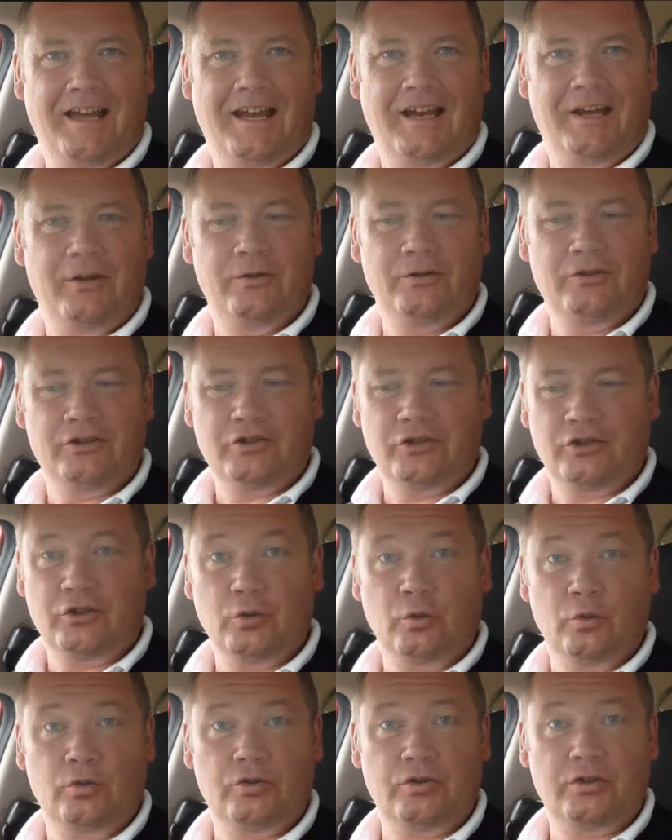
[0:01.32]
Hello, just a
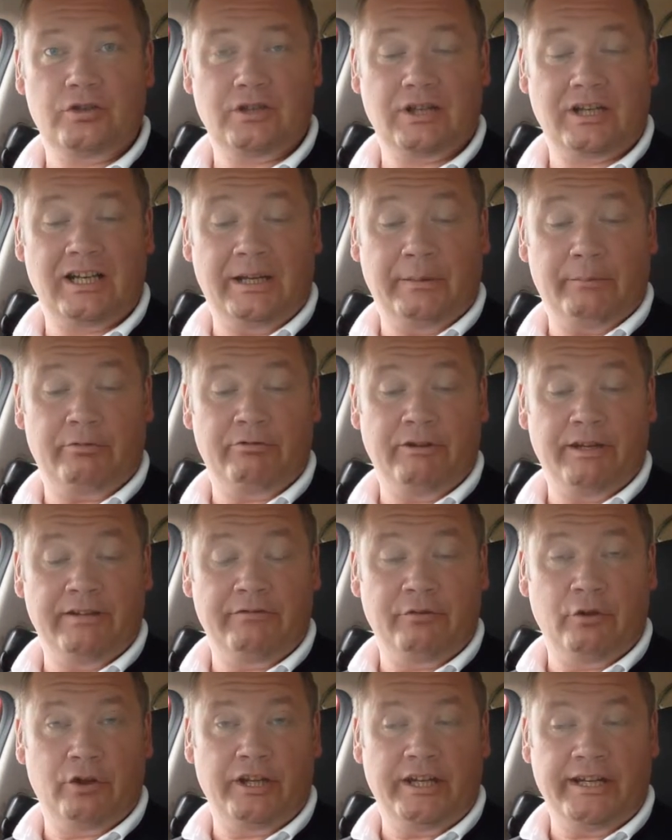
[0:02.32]
short clip
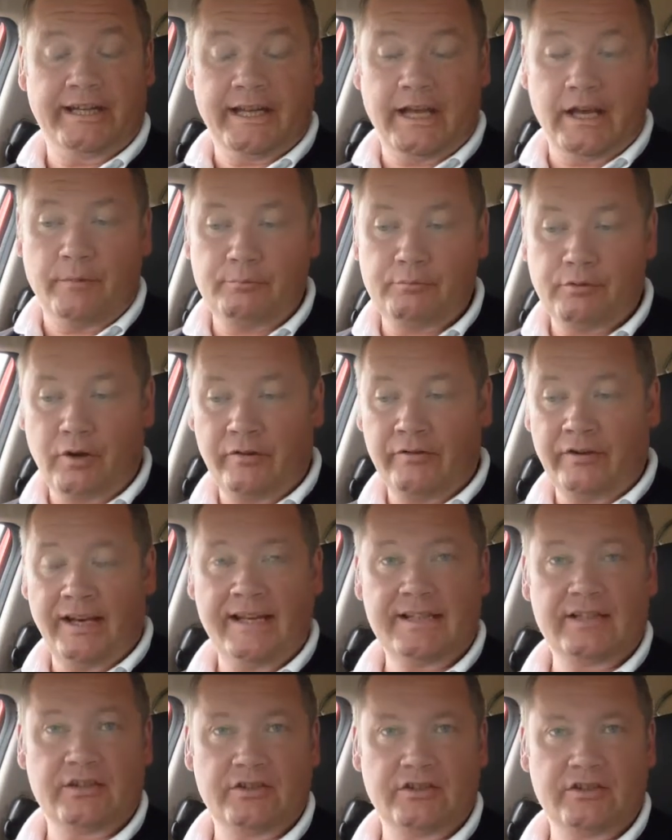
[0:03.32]
really for the private
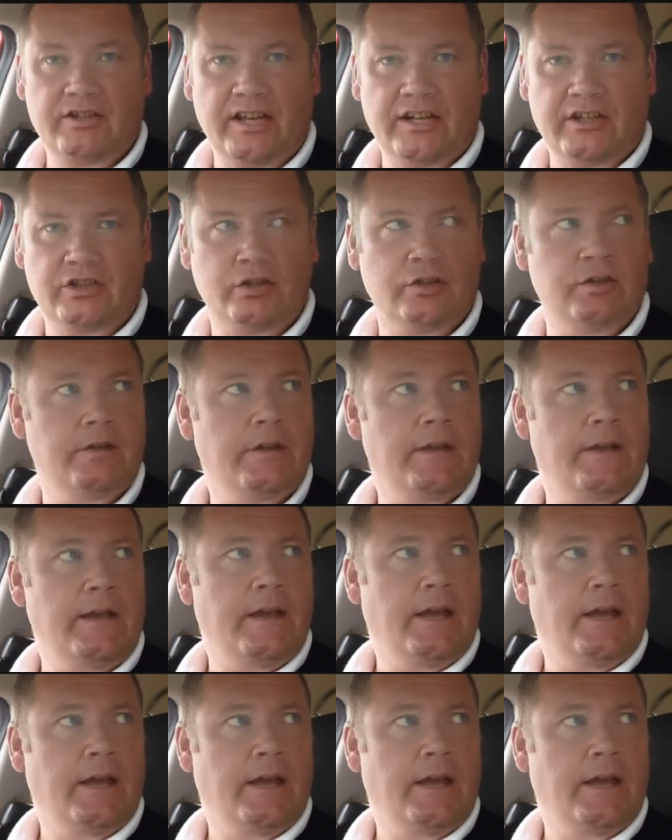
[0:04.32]
lessons section.